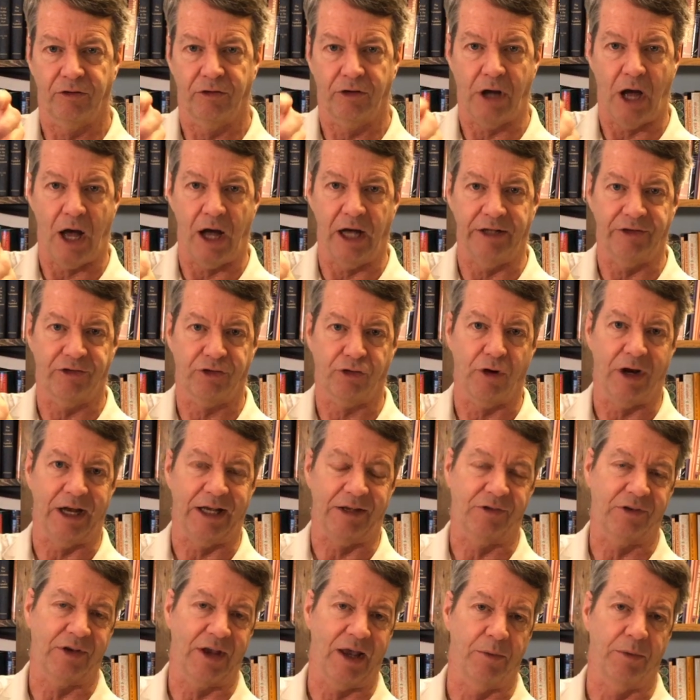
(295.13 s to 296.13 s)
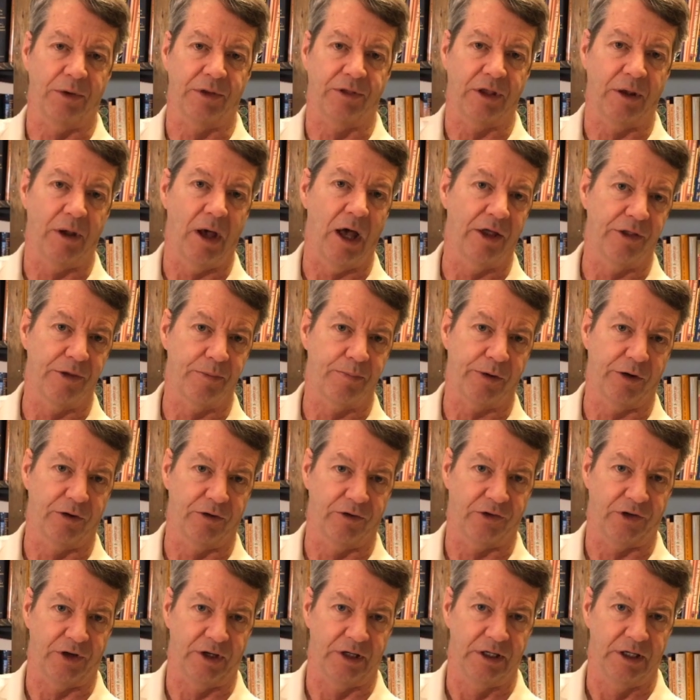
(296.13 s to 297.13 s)
contrasts that with the other
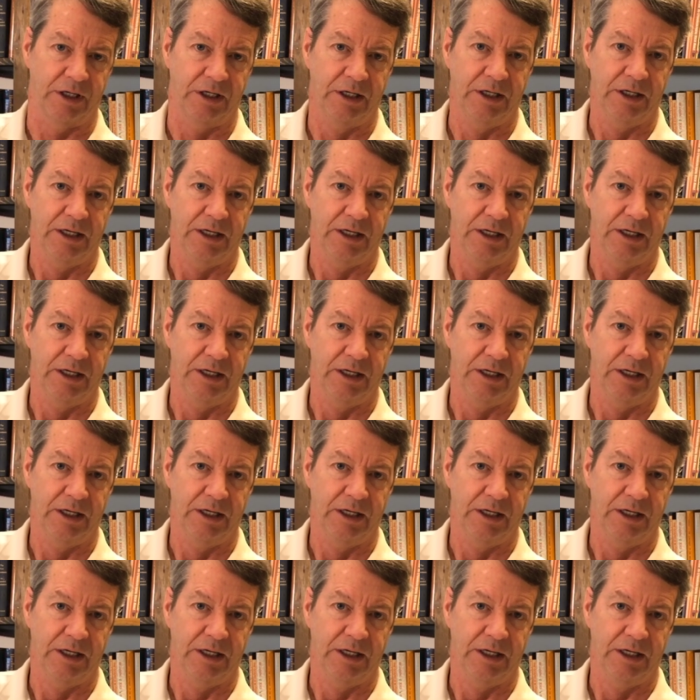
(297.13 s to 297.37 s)
person.